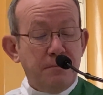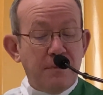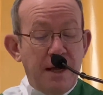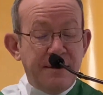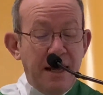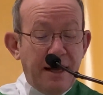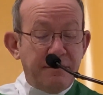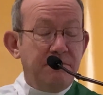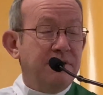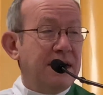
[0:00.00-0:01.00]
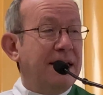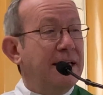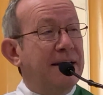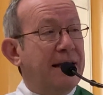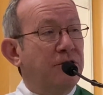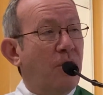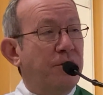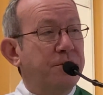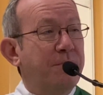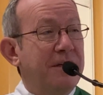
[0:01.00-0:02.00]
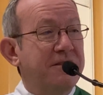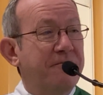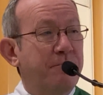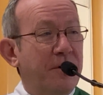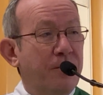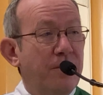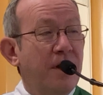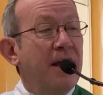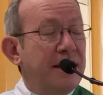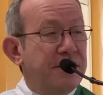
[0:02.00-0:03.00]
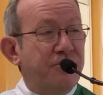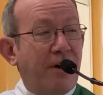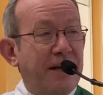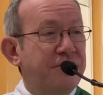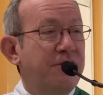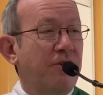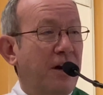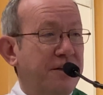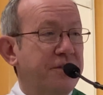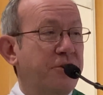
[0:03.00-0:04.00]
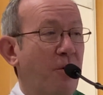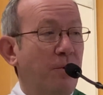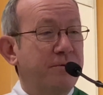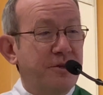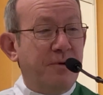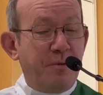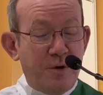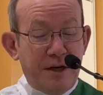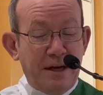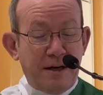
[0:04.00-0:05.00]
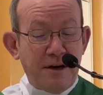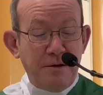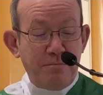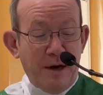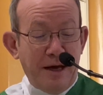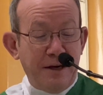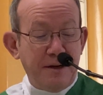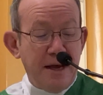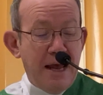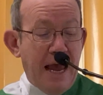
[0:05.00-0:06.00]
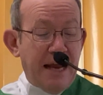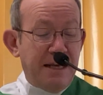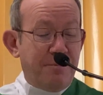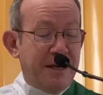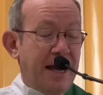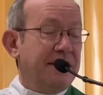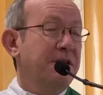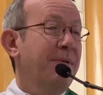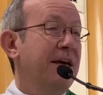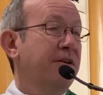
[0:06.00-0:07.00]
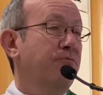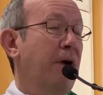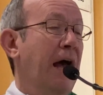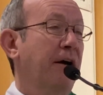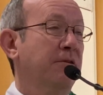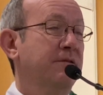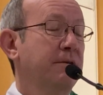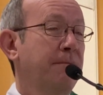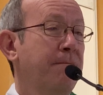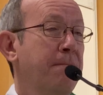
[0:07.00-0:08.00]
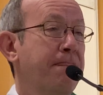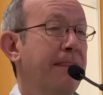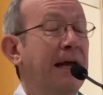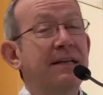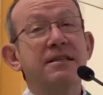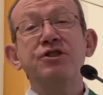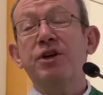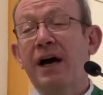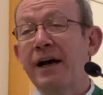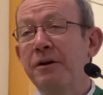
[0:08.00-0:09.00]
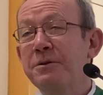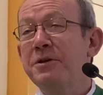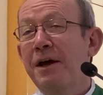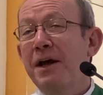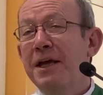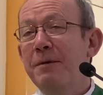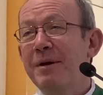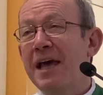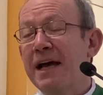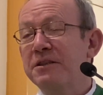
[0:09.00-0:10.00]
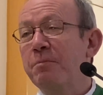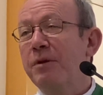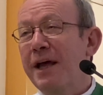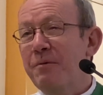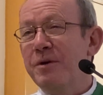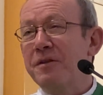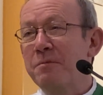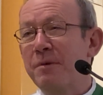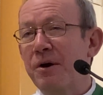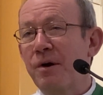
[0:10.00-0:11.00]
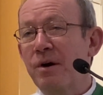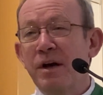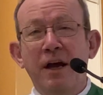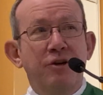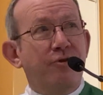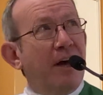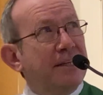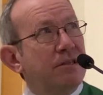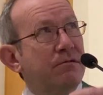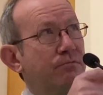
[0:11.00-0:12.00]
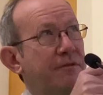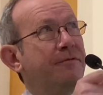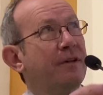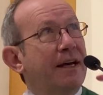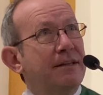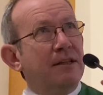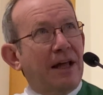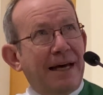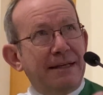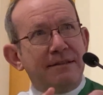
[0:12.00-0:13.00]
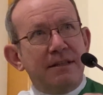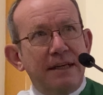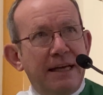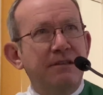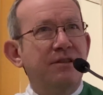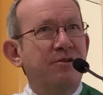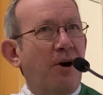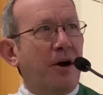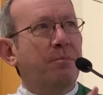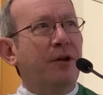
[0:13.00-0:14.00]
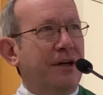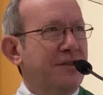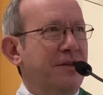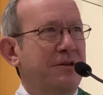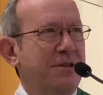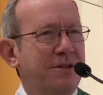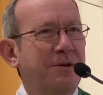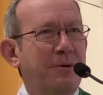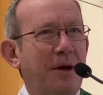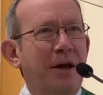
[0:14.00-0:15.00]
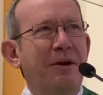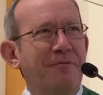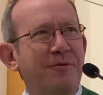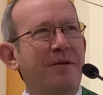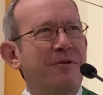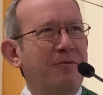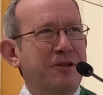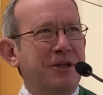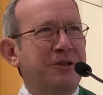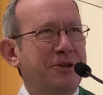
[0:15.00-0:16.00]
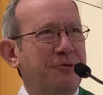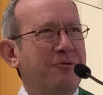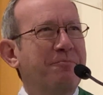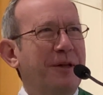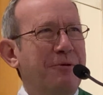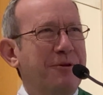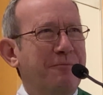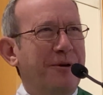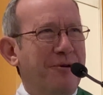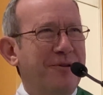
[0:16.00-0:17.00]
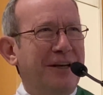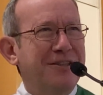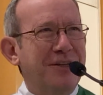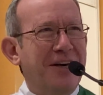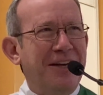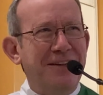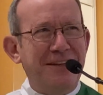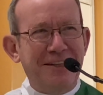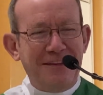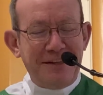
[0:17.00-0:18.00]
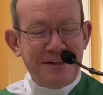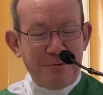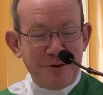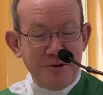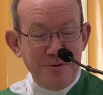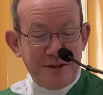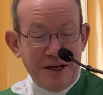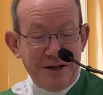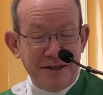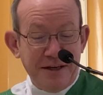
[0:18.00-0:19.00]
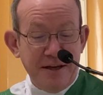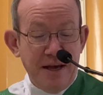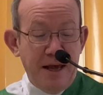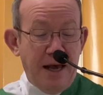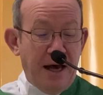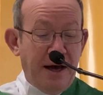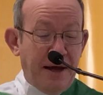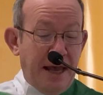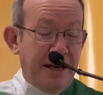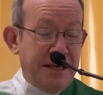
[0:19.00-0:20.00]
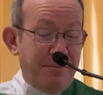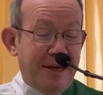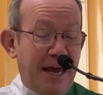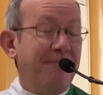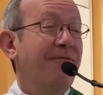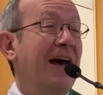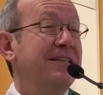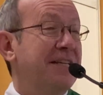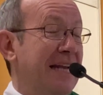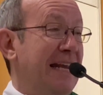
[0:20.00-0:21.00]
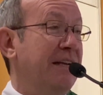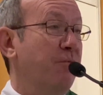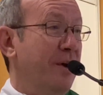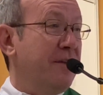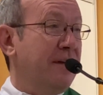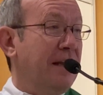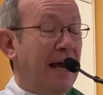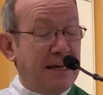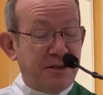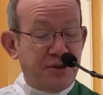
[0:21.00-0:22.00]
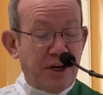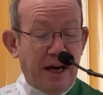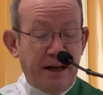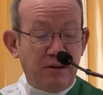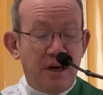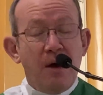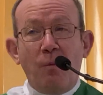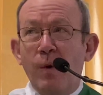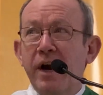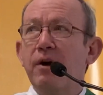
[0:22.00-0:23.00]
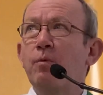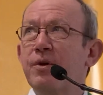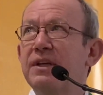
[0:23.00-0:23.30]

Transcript: And then, taking that large piece of mirror, he scratched it on a stone so he wouldn't get cut by it, and he began to make it round. And as a child, he began to play with the mirror, trying to reflect light into dark places. And if you've ever seen children play with a mirror, that's the kind of thing that they would do with that. And he became fascinated with it as a child. Where were the